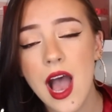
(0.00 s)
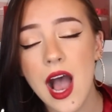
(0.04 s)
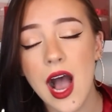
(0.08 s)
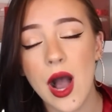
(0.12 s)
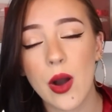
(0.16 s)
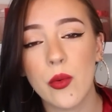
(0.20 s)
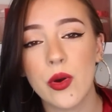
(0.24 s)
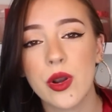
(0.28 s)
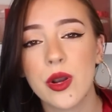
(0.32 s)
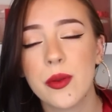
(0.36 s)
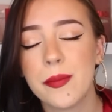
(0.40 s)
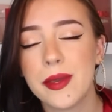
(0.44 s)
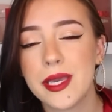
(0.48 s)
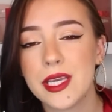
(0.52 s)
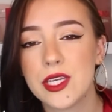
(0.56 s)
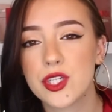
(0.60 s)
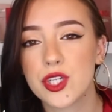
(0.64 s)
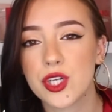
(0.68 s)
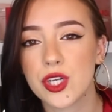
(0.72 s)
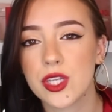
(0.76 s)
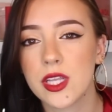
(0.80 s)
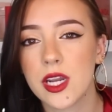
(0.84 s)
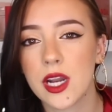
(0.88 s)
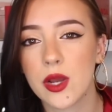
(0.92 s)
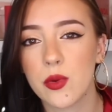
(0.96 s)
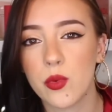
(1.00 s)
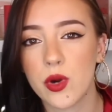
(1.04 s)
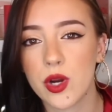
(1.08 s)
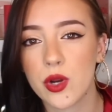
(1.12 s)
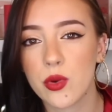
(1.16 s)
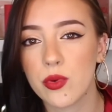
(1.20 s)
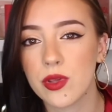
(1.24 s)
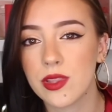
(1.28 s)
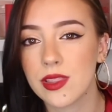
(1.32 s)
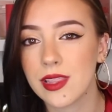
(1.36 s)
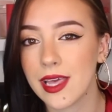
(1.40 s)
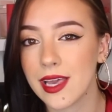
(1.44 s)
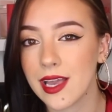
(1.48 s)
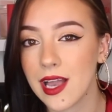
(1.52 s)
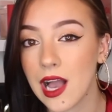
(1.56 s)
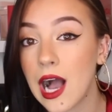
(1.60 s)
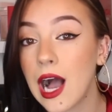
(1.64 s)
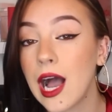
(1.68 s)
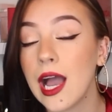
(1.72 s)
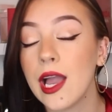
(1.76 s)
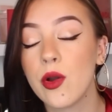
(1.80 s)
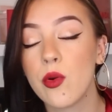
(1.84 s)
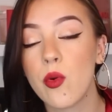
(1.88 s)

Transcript: I want to make sure that I work with like high